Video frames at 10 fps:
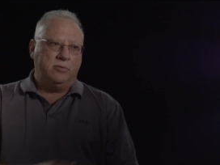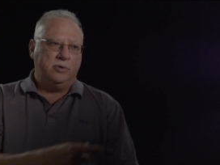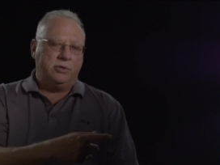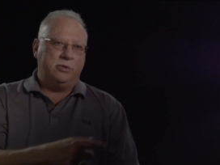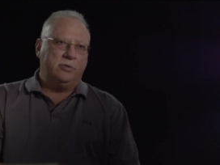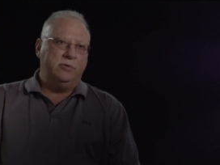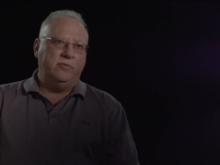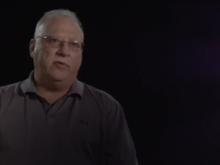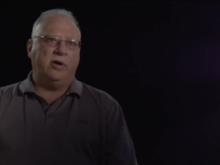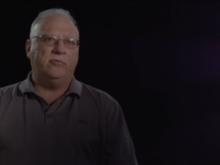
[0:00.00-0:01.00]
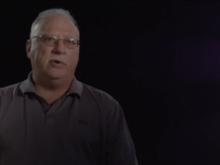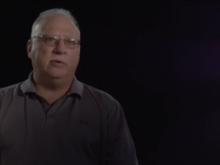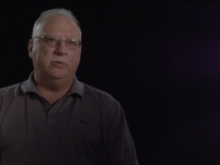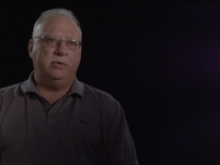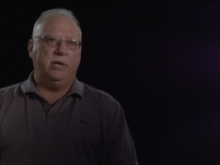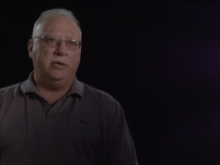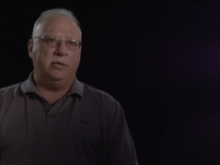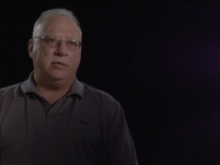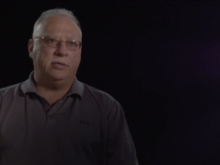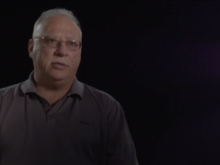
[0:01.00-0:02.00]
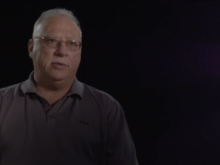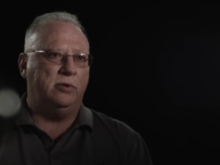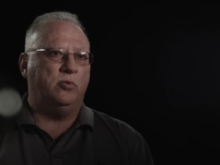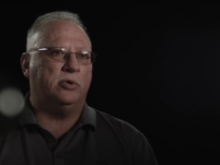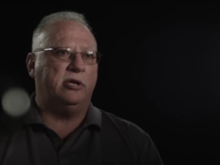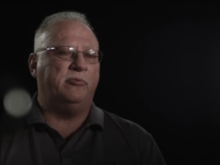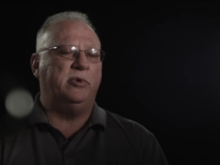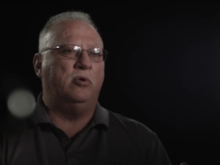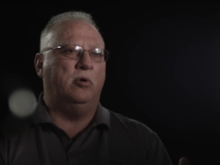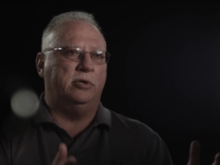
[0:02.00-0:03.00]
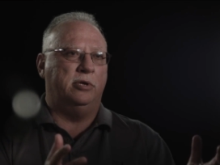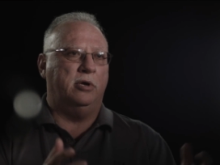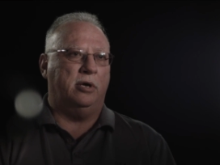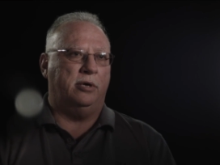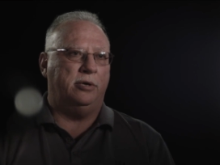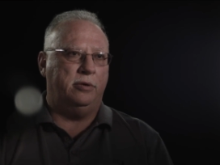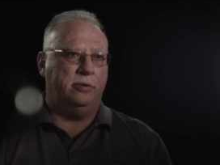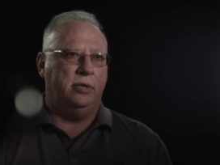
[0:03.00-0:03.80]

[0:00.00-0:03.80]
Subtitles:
look what your 2 favorite lieutenants, look what they've been holding on you.